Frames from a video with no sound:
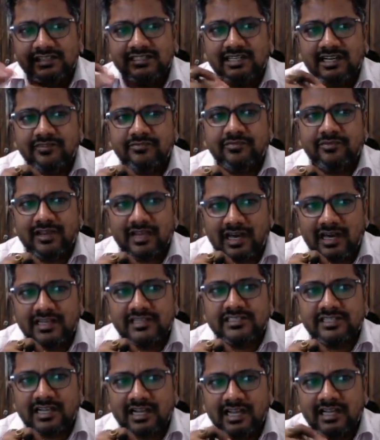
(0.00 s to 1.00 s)
of
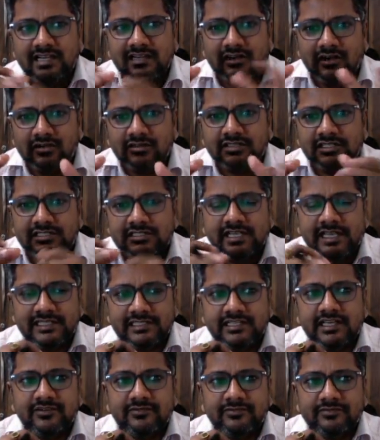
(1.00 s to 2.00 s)
larger ion, not the size
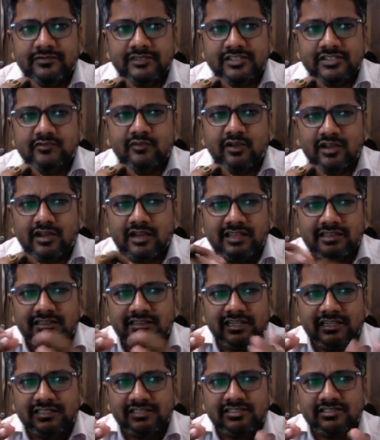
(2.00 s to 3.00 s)
of smaller ion.
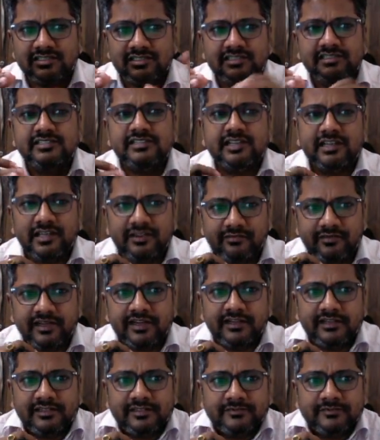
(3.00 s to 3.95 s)
That is insignificant.